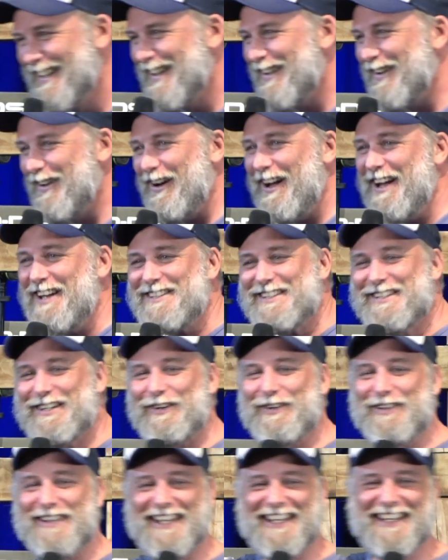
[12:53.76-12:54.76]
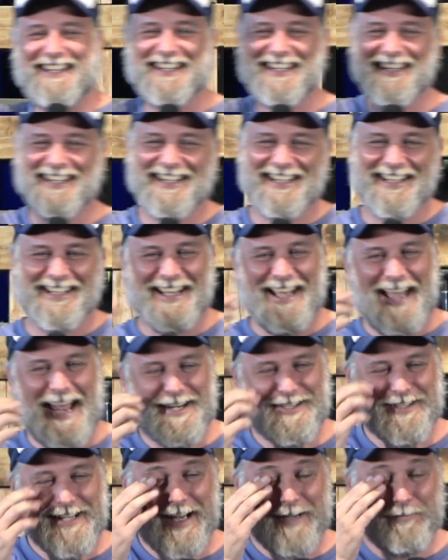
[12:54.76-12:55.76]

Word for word: right? So the hashtag